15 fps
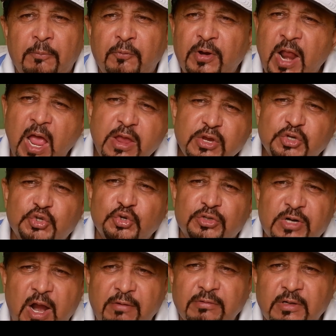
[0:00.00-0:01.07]
when I used to
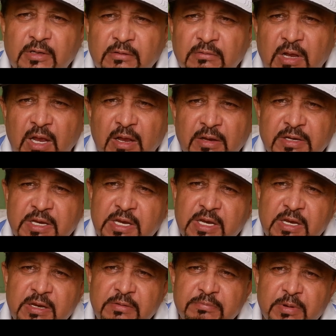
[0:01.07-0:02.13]
travel,
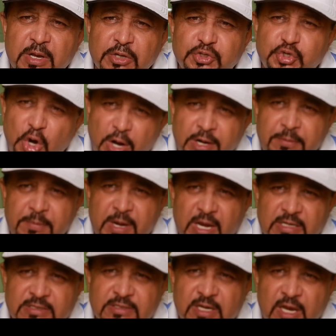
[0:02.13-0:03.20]
he joined me
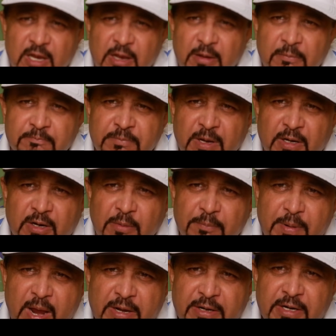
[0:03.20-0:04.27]
as a
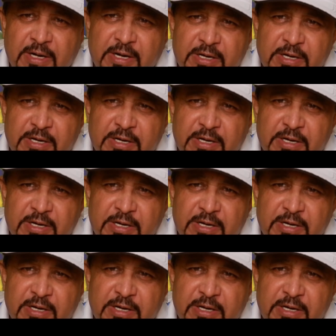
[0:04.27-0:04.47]
companion.